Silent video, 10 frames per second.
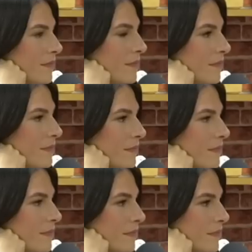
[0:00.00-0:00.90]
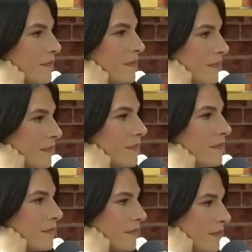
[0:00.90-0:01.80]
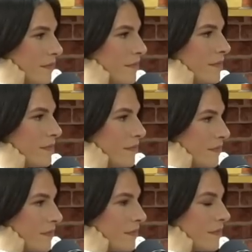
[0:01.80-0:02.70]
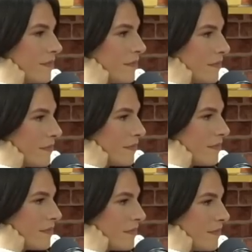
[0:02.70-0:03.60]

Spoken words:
The person shown says nothing.